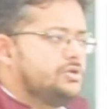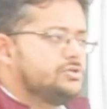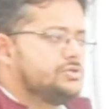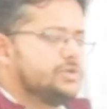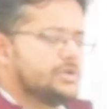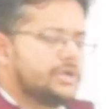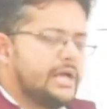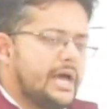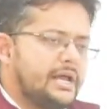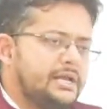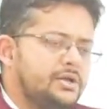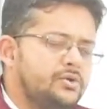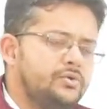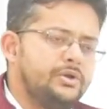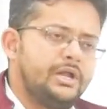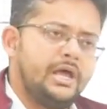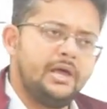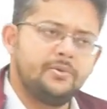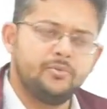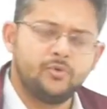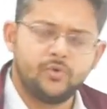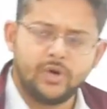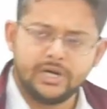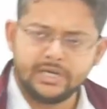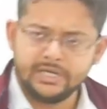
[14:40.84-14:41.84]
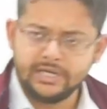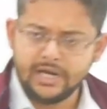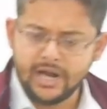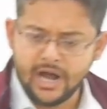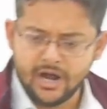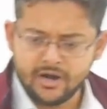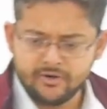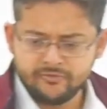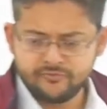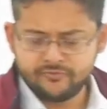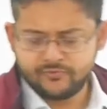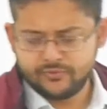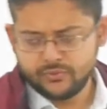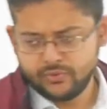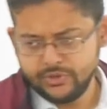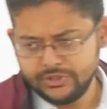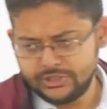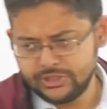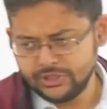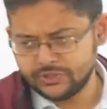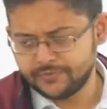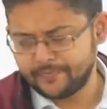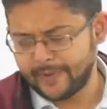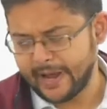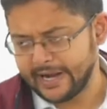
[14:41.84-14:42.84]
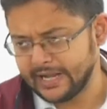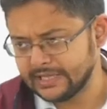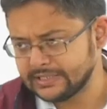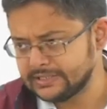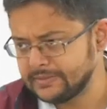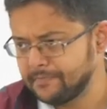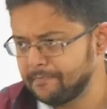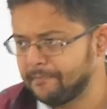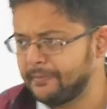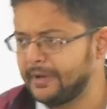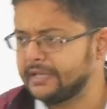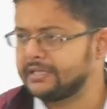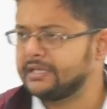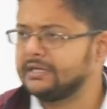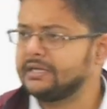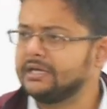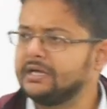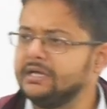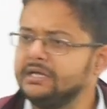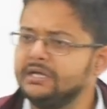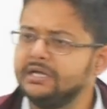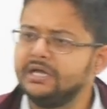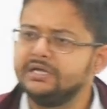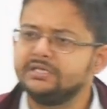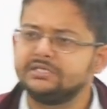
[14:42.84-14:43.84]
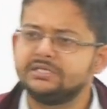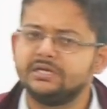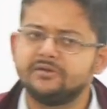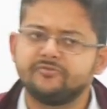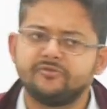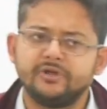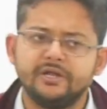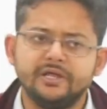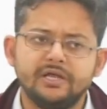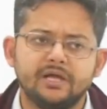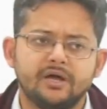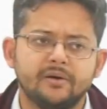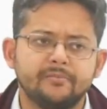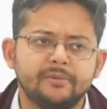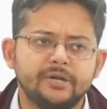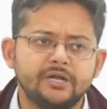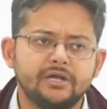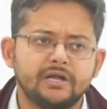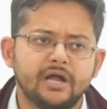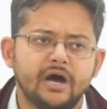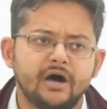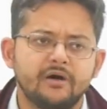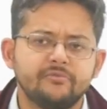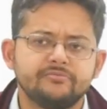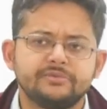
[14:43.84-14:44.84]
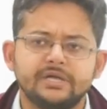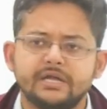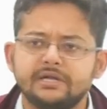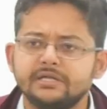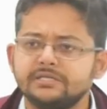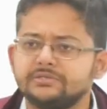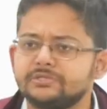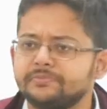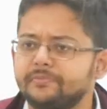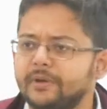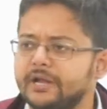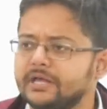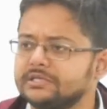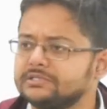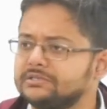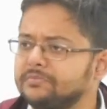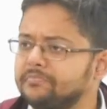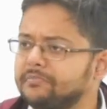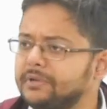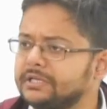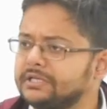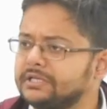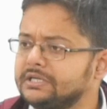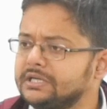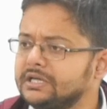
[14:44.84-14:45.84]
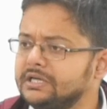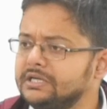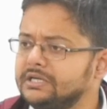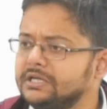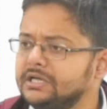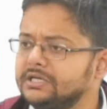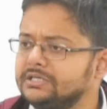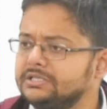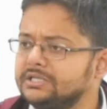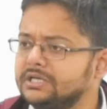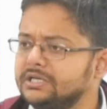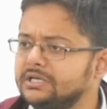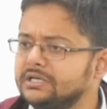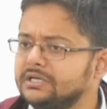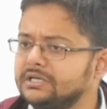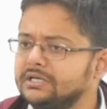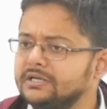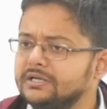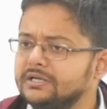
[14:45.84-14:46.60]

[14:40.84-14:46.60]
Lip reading: So can you name one nerve which is parasympathetic in nature, very common nerve that is parasympathetic in nature?